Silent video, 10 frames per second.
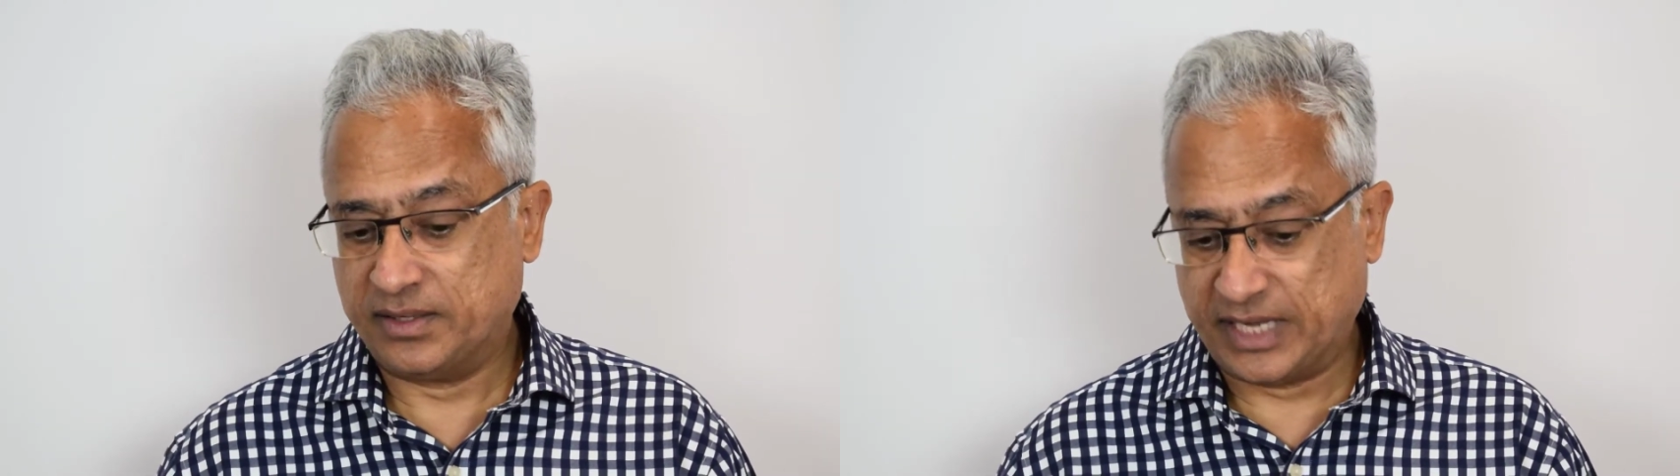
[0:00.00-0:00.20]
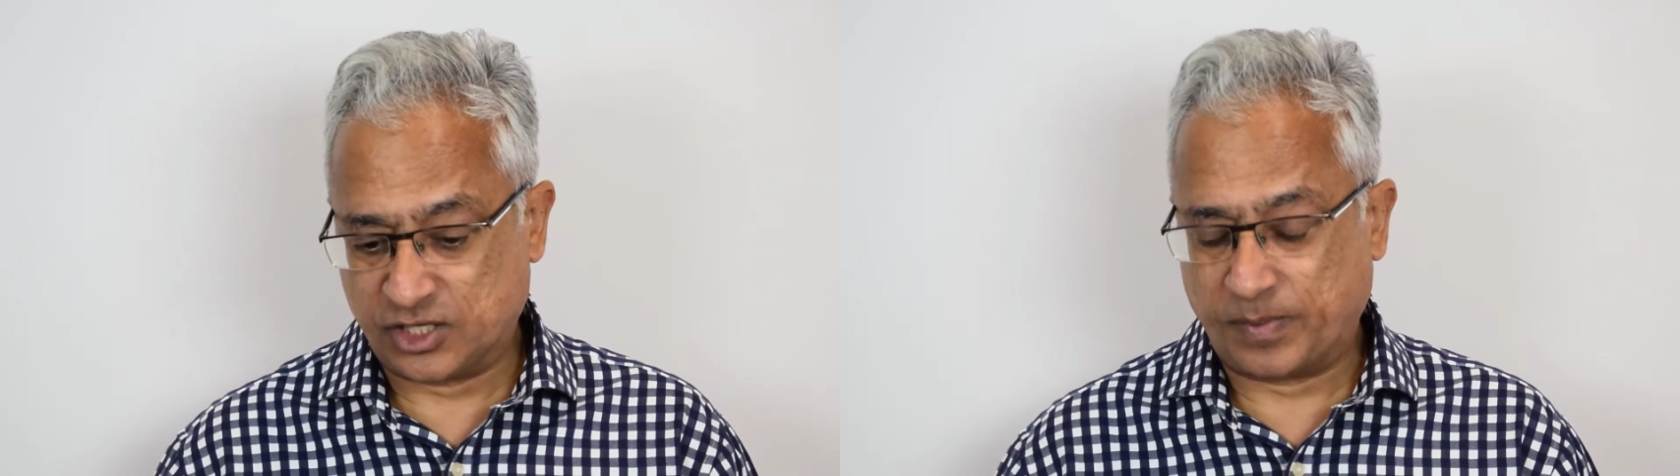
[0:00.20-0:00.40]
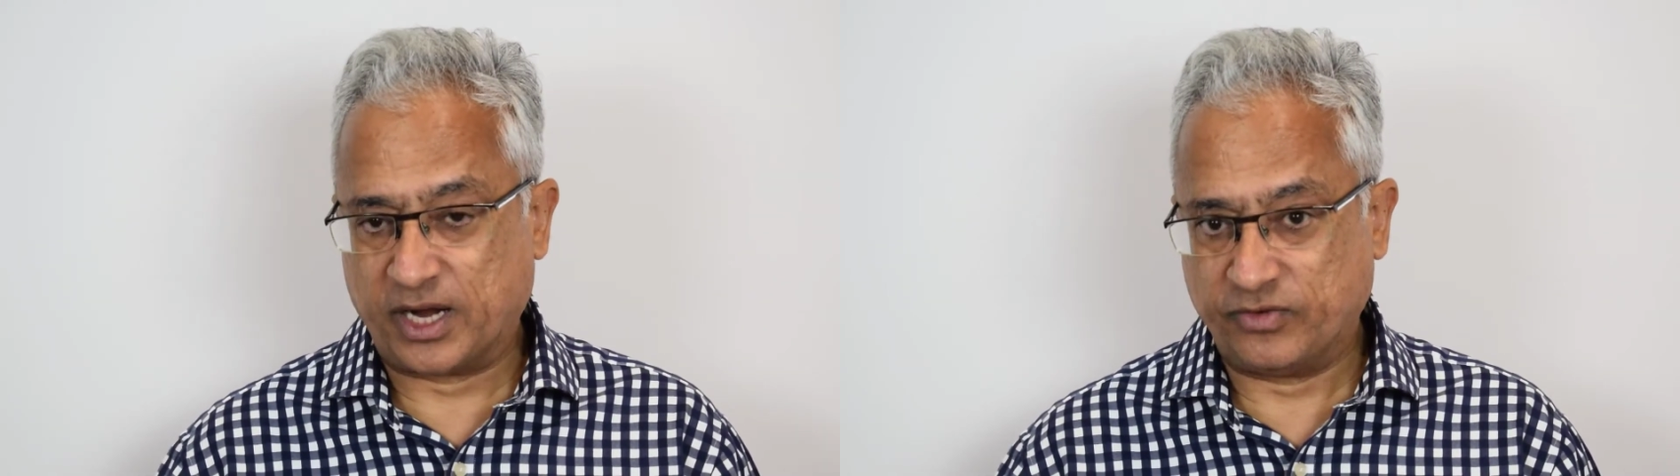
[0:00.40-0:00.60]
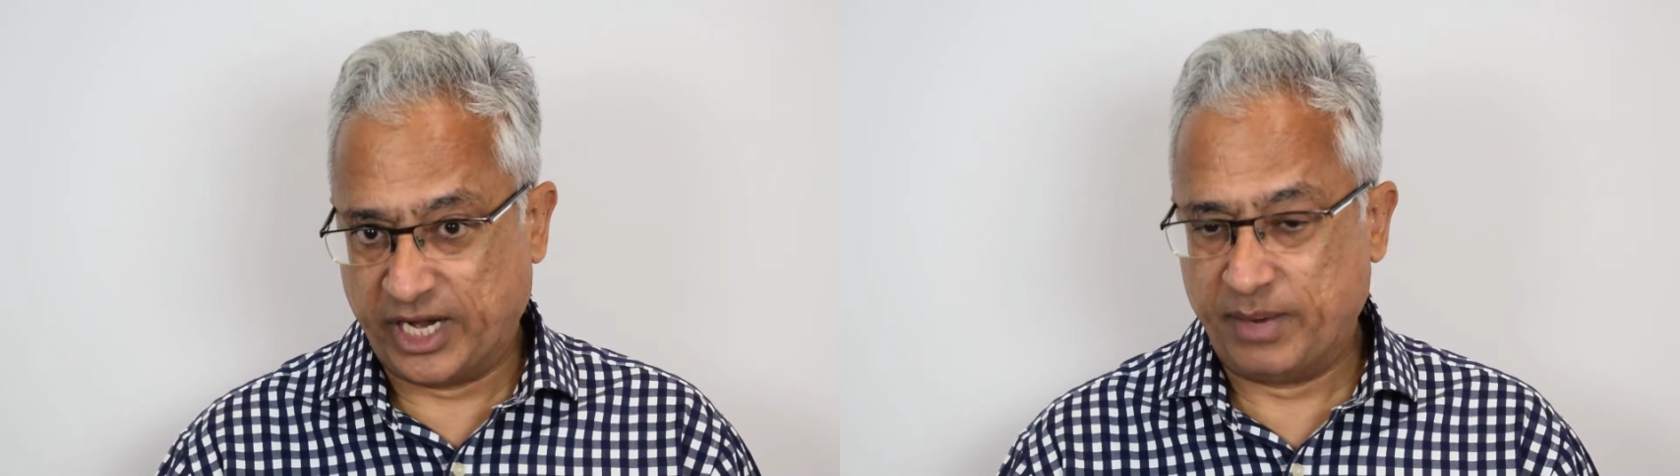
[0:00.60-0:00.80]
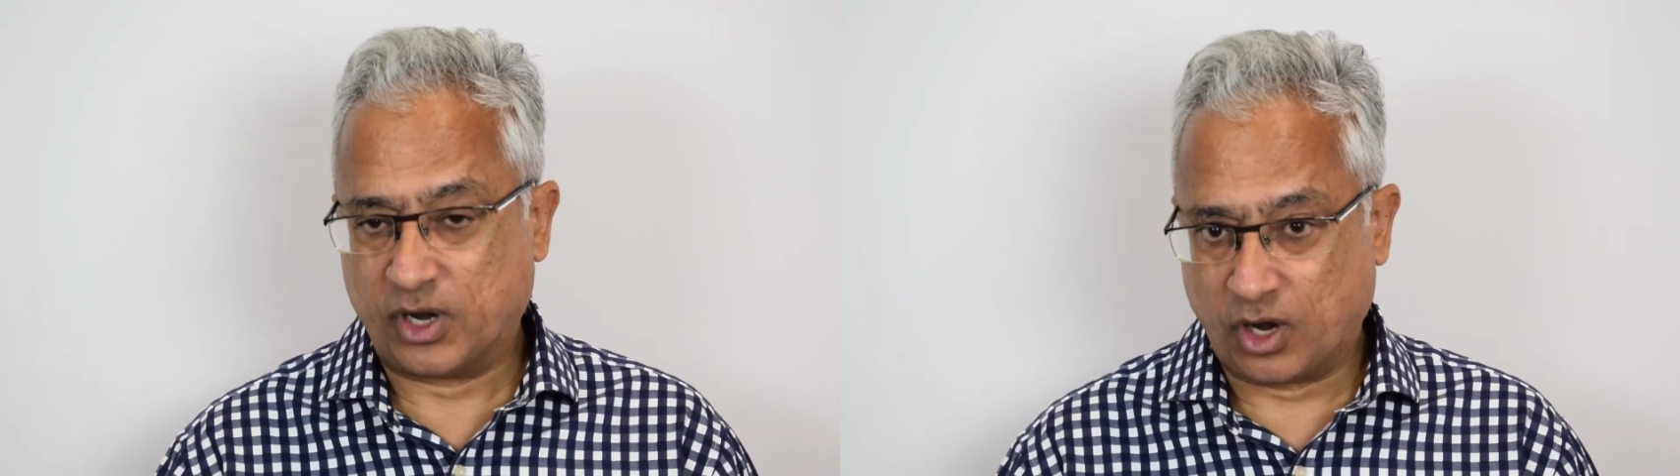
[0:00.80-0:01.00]
That's part of your
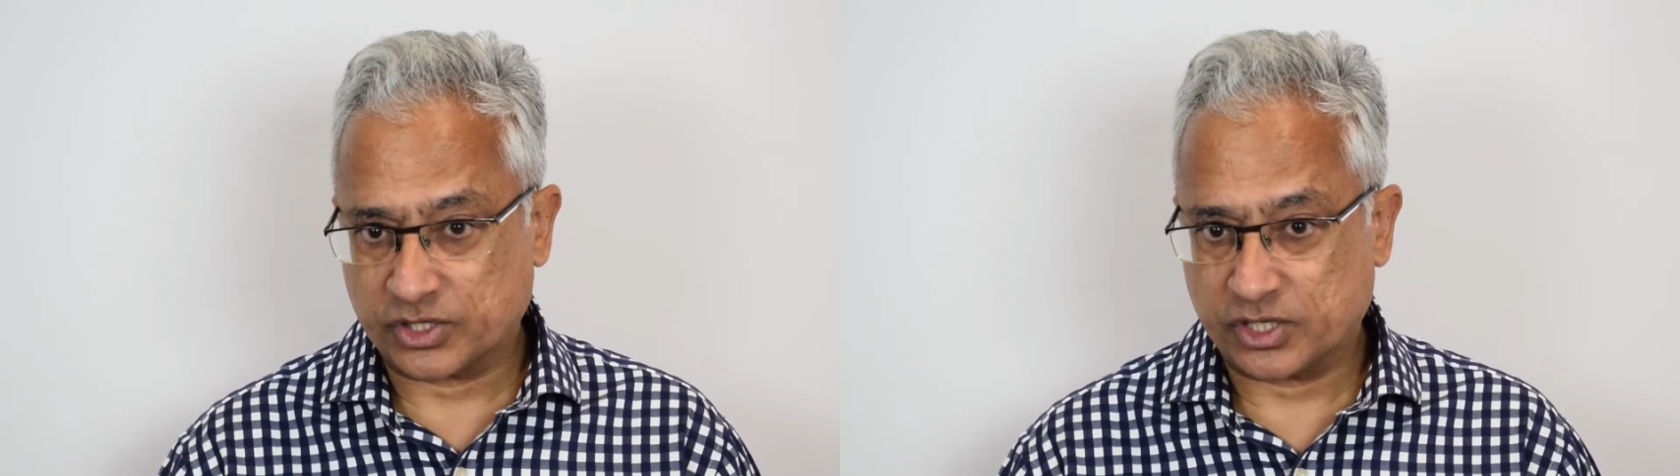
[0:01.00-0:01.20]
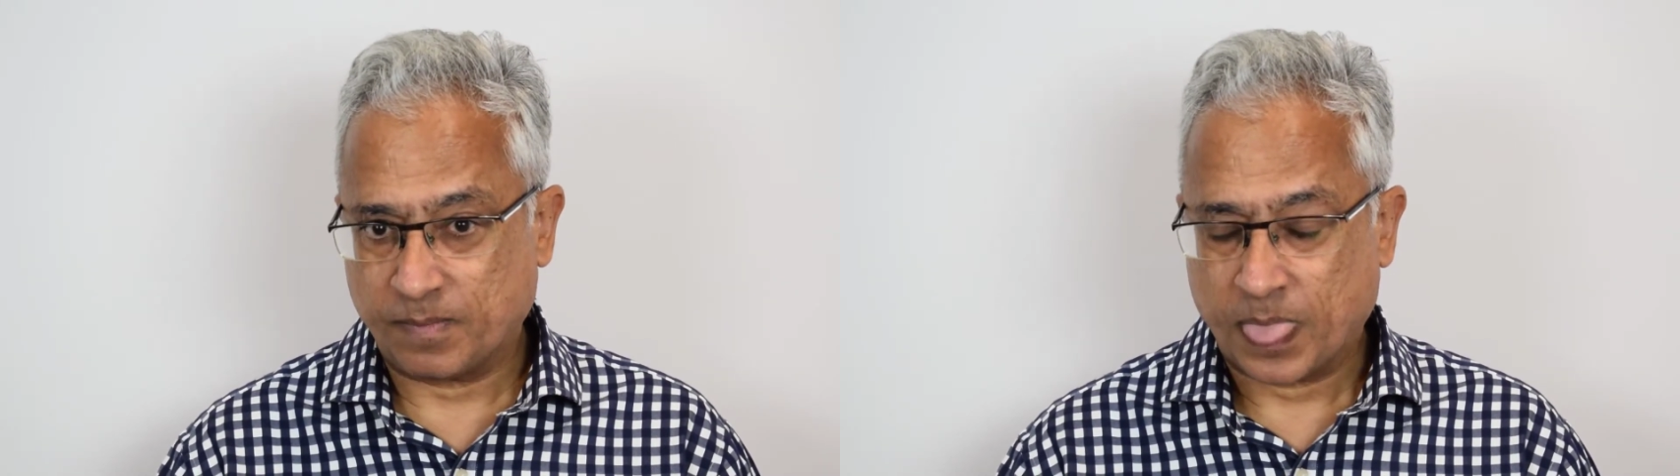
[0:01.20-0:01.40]
labor costs.